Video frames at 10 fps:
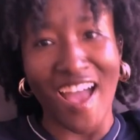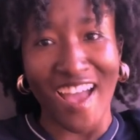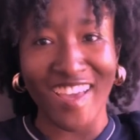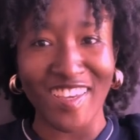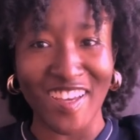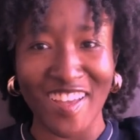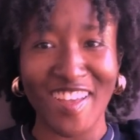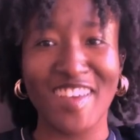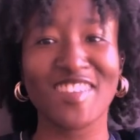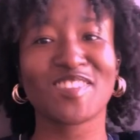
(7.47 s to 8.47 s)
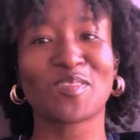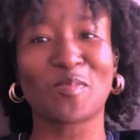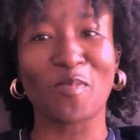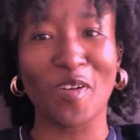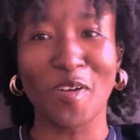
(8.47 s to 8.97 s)
Hi guys,
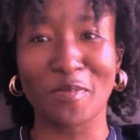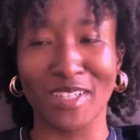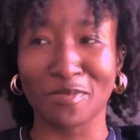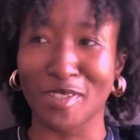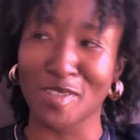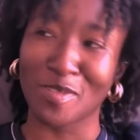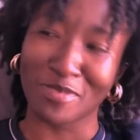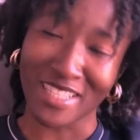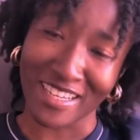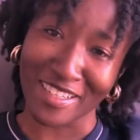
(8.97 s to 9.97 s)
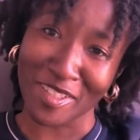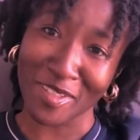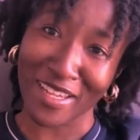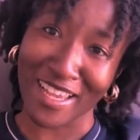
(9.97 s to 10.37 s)
welcome back to my YouTube channel.